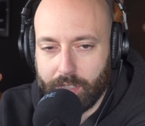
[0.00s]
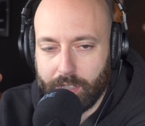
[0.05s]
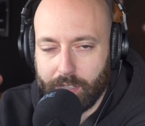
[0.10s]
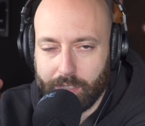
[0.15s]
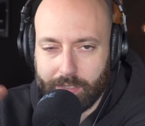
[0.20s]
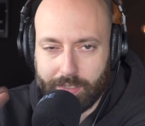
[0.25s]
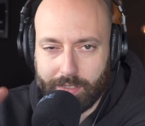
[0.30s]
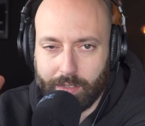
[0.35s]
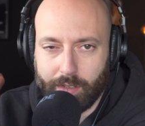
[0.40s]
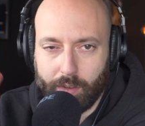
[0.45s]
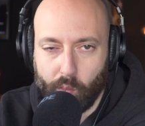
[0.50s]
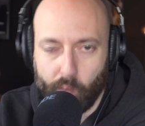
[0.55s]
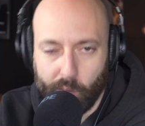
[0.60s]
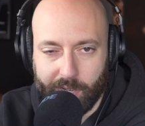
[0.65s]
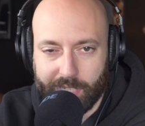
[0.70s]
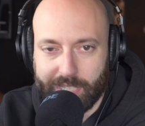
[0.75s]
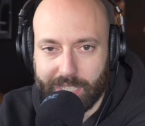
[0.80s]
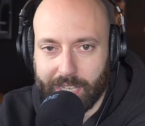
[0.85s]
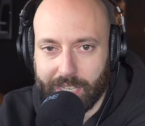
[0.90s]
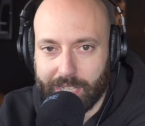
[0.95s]
it
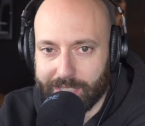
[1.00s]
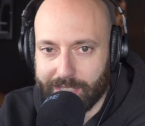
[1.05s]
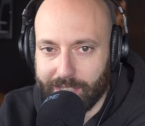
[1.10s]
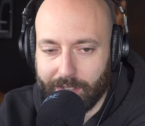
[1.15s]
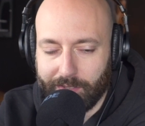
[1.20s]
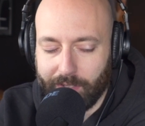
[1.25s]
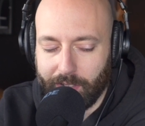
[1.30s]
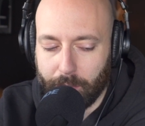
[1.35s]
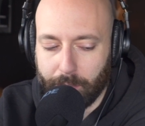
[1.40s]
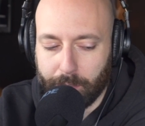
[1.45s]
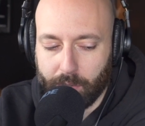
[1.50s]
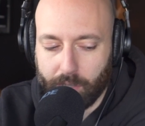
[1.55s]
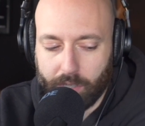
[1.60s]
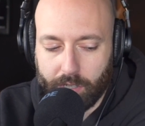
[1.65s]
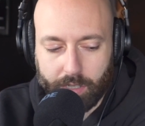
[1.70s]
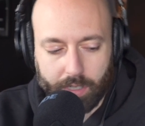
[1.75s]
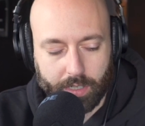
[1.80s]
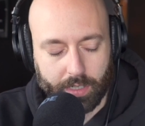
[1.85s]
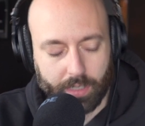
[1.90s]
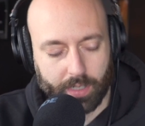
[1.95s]
reads like a self help
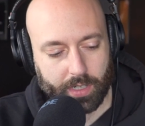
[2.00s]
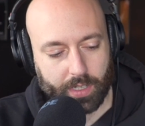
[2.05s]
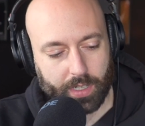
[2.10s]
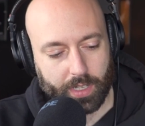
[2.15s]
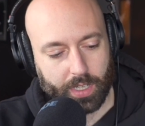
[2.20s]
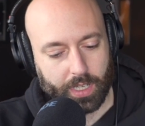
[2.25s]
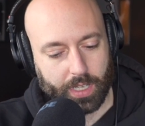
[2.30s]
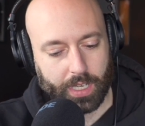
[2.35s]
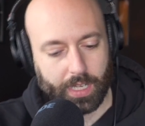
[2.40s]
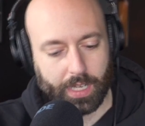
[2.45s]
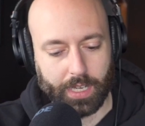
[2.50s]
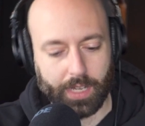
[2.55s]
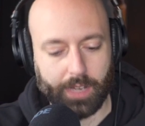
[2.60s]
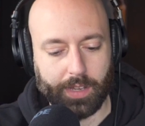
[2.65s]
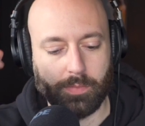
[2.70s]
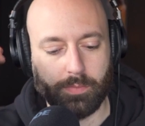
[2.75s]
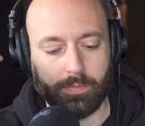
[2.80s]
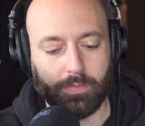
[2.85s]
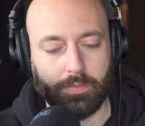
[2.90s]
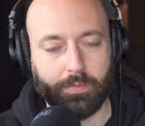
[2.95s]
book.
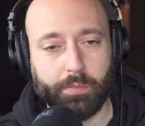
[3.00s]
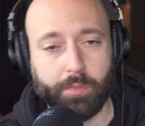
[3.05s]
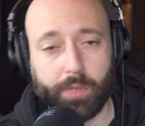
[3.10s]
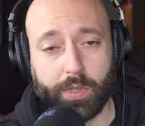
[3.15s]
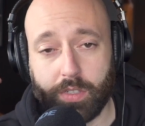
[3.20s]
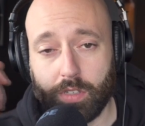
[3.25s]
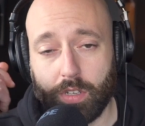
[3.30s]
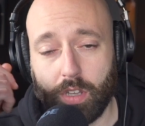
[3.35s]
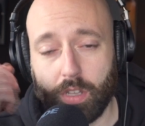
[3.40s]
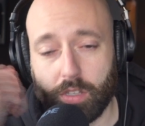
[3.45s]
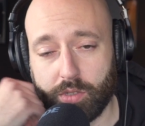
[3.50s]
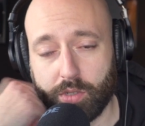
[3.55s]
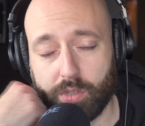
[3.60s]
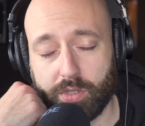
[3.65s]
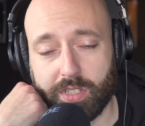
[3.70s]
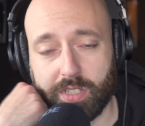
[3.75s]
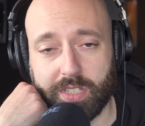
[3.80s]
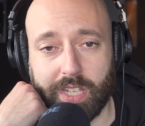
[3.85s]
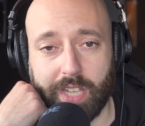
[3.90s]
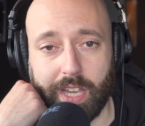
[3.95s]
But no,
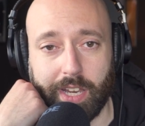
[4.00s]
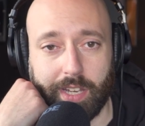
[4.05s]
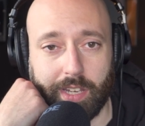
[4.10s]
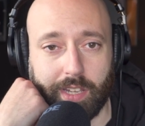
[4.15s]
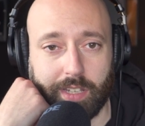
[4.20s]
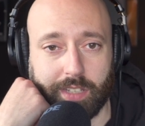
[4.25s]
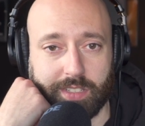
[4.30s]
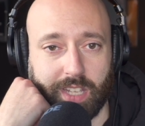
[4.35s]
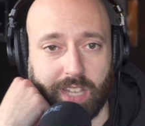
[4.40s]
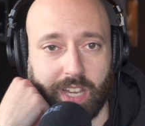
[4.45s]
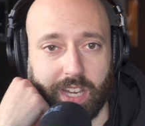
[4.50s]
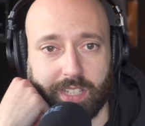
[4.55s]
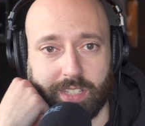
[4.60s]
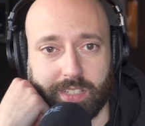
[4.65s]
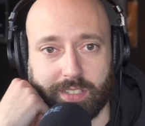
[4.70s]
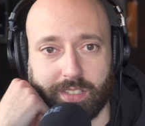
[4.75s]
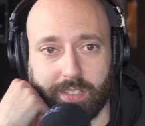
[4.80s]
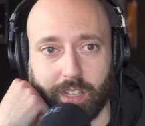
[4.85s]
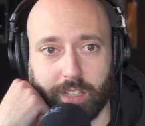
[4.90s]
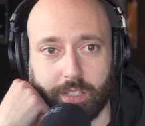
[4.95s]
jokes aside, anxiety
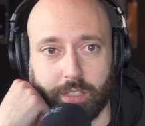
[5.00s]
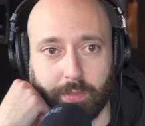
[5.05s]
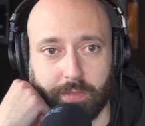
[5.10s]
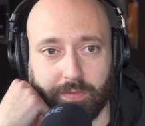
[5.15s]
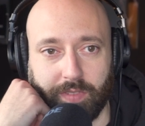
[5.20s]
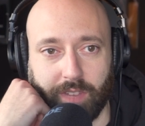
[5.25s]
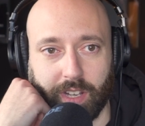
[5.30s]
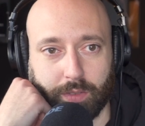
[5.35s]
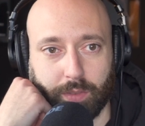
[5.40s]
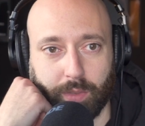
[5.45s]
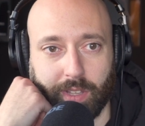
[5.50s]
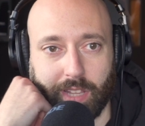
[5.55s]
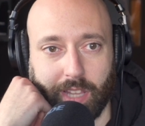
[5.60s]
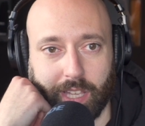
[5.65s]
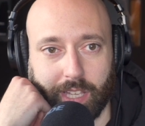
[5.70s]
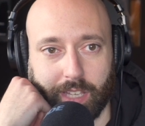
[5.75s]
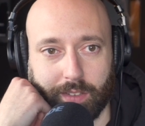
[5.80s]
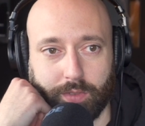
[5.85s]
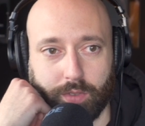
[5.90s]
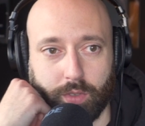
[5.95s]
is not to be fucked with.
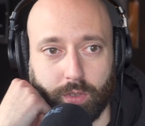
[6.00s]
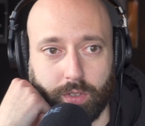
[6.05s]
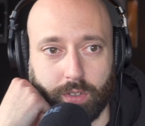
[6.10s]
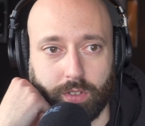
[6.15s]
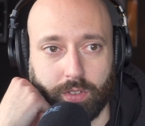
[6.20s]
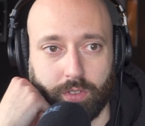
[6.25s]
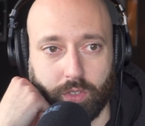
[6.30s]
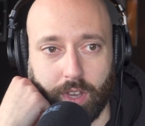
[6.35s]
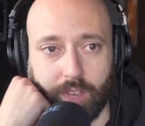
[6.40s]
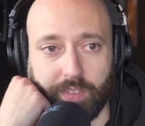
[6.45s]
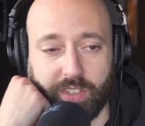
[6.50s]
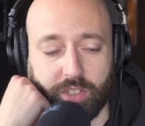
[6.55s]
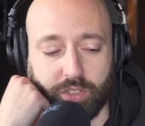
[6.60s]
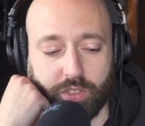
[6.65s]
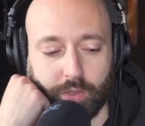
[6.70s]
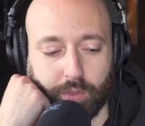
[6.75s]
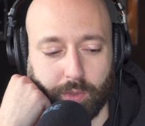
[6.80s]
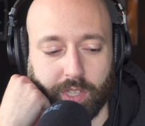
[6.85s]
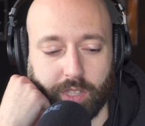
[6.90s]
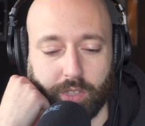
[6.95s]
Like if you have
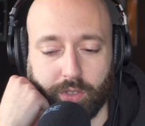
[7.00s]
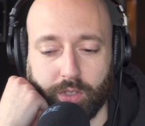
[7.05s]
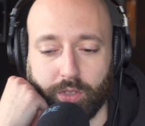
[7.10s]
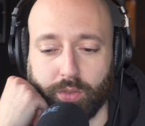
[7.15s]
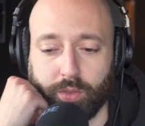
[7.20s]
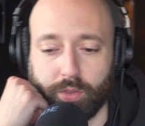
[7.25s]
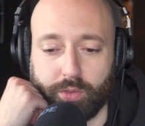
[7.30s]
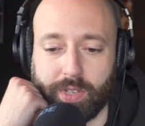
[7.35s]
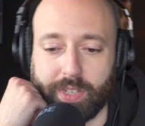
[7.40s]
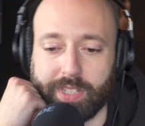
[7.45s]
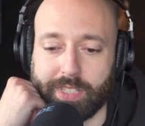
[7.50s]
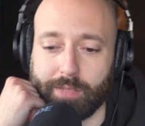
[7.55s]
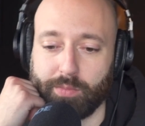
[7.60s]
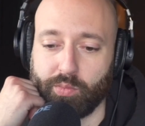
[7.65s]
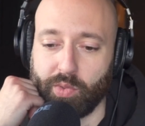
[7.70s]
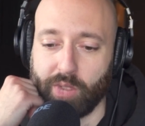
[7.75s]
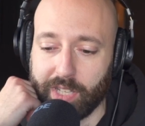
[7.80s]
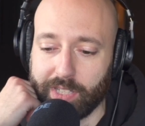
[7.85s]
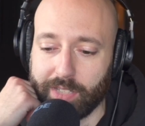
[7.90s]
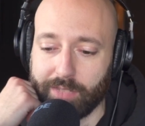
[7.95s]
issues with it, you need to address them
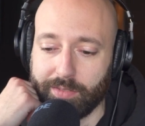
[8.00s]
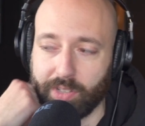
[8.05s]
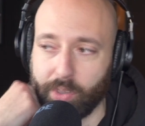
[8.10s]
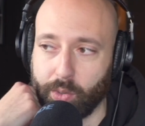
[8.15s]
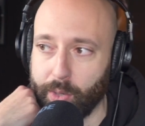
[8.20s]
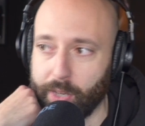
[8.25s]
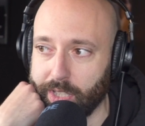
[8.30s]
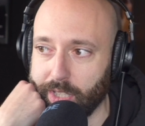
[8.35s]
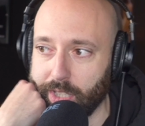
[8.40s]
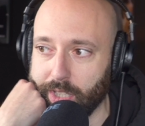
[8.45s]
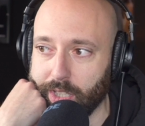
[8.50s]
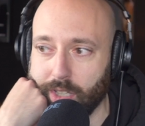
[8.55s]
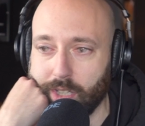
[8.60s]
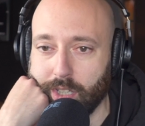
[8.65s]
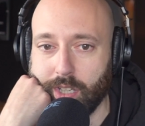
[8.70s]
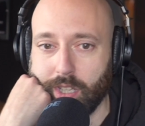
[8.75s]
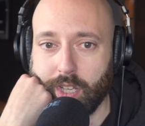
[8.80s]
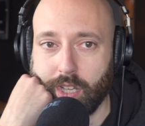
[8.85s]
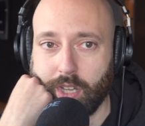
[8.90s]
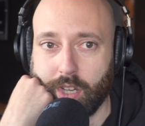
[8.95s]
relatively quickly,
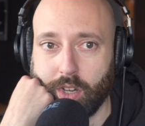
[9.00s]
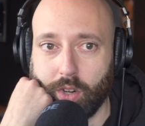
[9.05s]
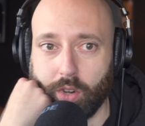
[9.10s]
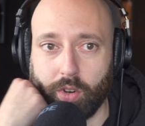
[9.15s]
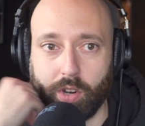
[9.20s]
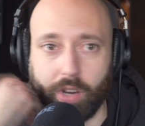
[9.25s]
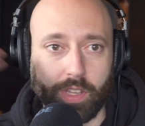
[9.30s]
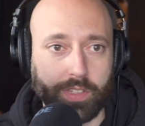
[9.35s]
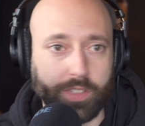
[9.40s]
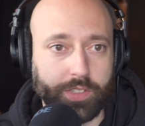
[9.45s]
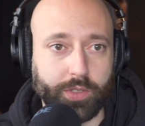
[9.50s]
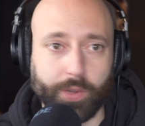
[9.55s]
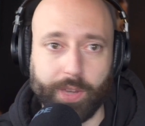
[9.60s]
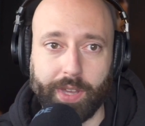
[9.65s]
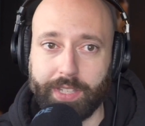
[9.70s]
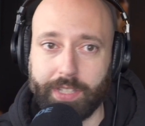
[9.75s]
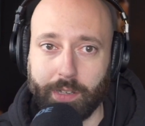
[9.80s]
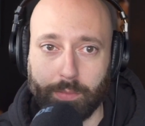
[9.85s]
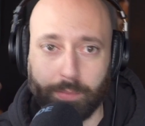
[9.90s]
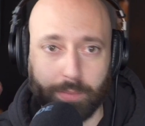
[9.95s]
or else you
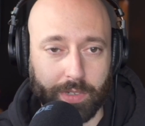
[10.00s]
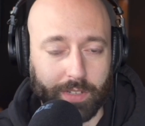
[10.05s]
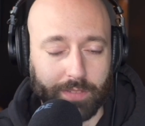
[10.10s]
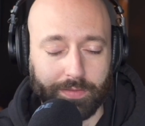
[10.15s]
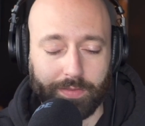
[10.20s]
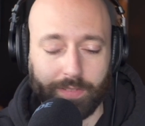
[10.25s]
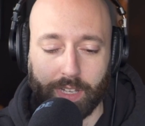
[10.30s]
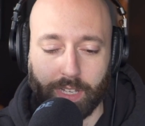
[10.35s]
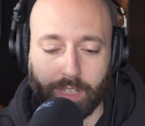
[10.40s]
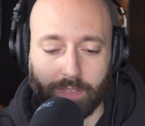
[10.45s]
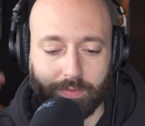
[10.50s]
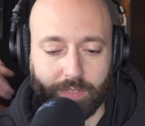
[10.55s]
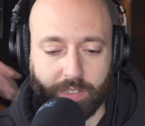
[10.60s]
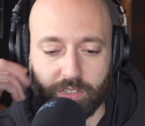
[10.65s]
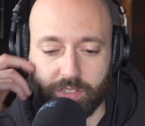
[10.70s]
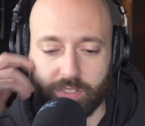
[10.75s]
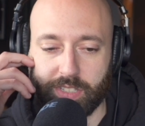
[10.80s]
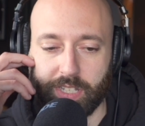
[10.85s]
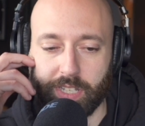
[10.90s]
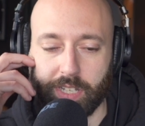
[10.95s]
end up in a fucking
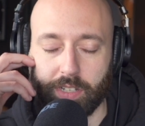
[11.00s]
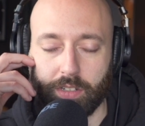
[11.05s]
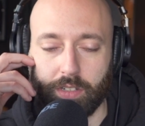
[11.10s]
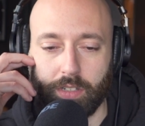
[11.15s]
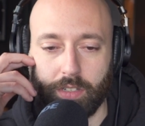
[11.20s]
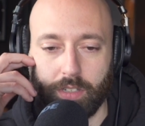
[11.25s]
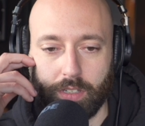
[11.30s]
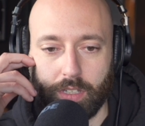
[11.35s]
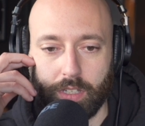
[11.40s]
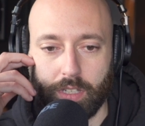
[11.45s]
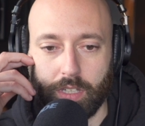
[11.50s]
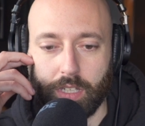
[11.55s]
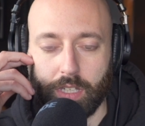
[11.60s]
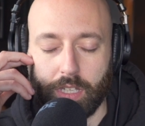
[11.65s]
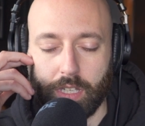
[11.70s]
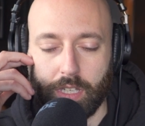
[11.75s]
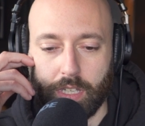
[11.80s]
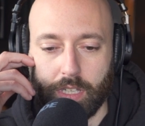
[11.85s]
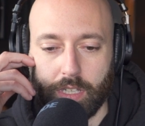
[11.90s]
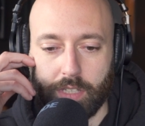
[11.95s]
vicious cycle.
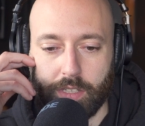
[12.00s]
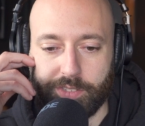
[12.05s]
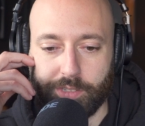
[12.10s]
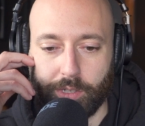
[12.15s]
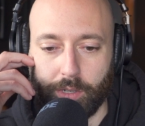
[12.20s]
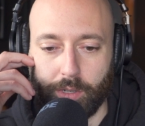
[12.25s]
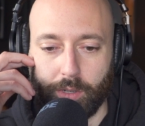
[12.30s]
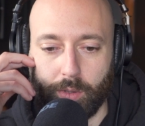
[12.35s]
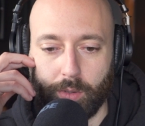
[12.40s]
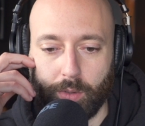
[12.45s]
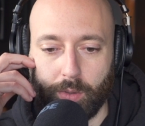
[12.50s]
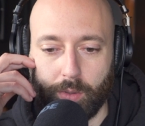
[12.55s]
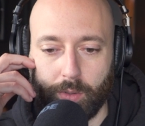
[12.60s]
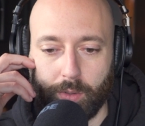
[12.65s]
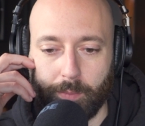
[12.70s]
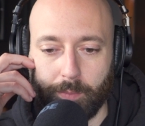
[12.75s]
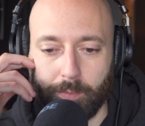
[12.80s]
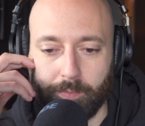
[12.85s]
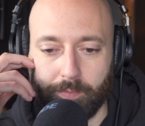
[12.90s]
So